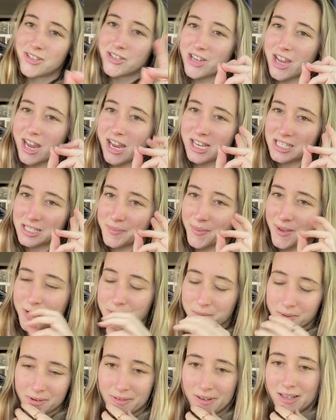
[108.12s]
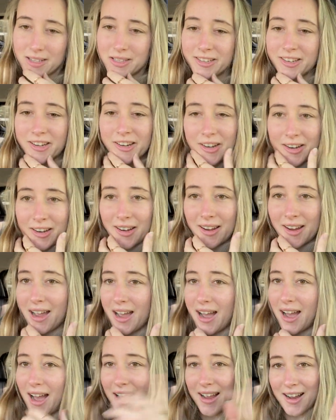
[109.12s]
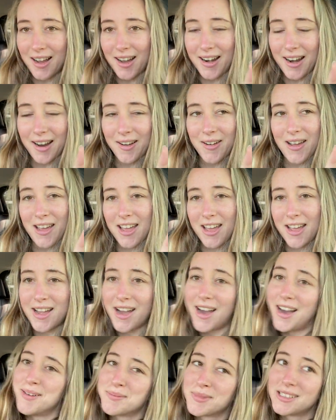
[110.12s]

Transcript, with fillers: chased by your professor. I got away, I'm